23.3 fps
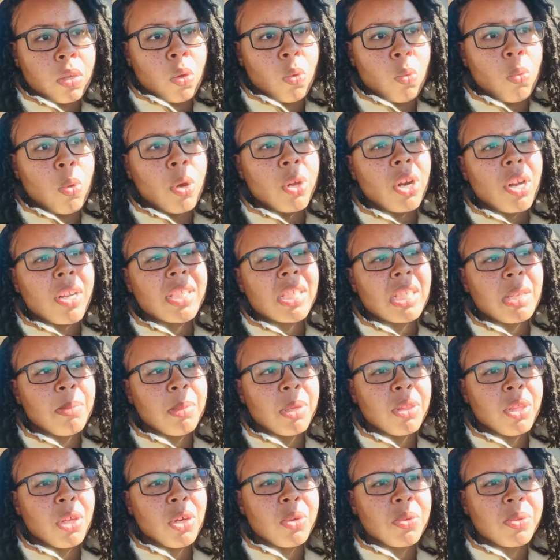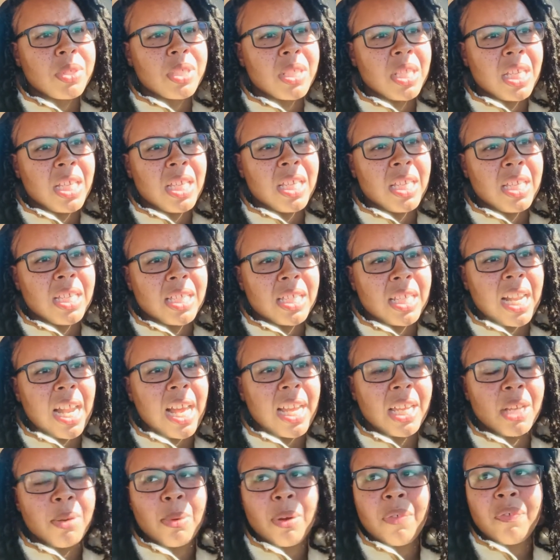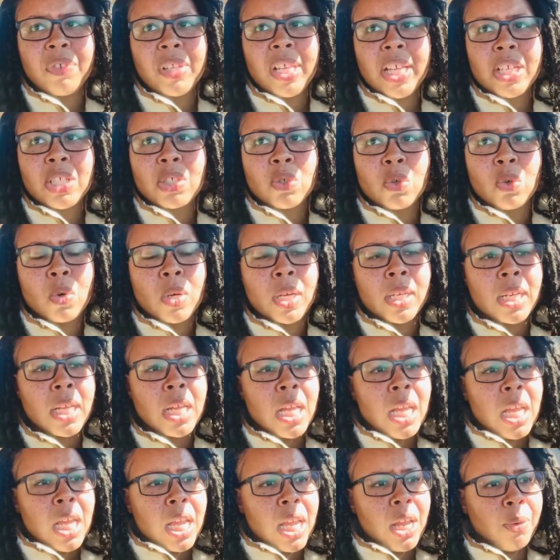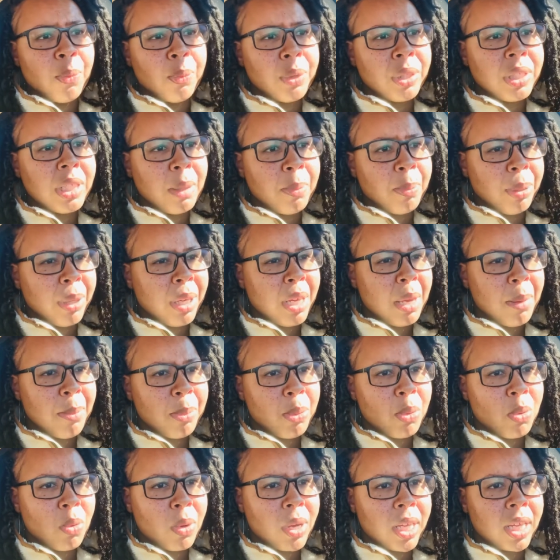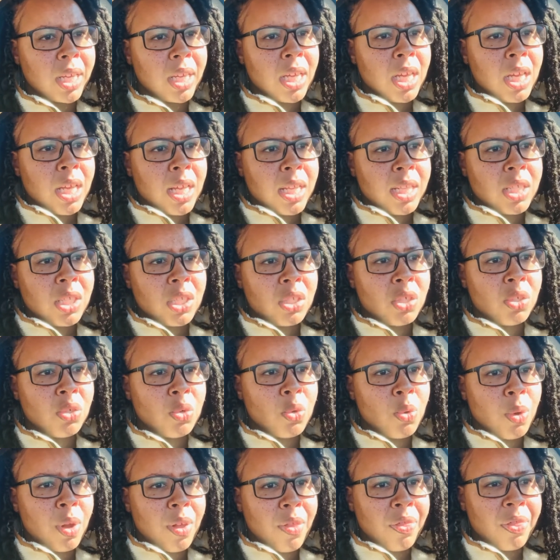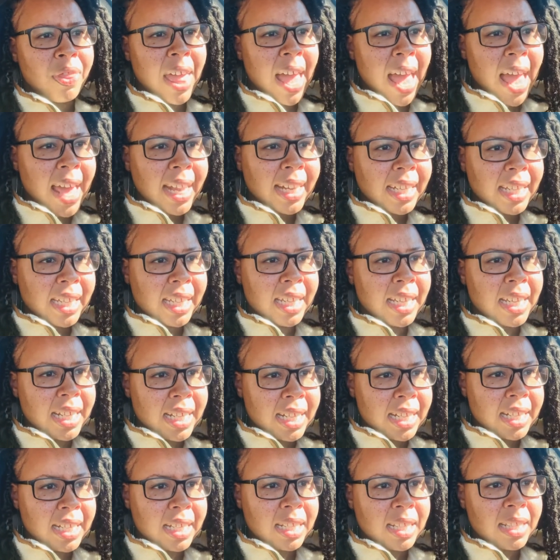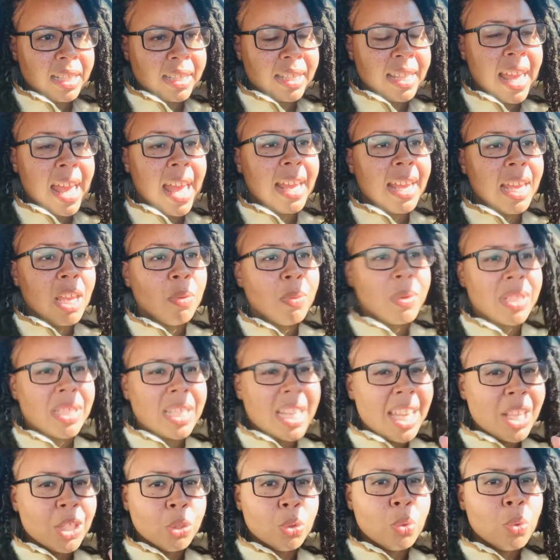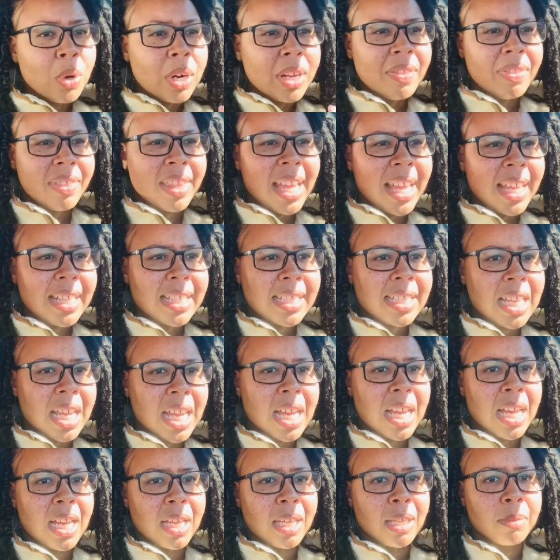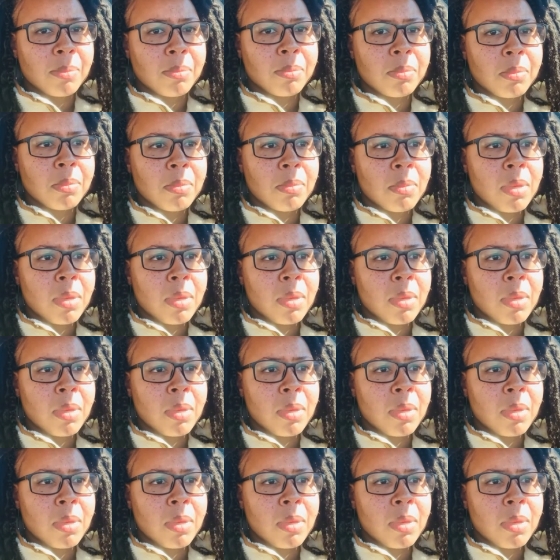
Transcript: What are some of those things that I can reflect on and really pinpoint to that it was during that time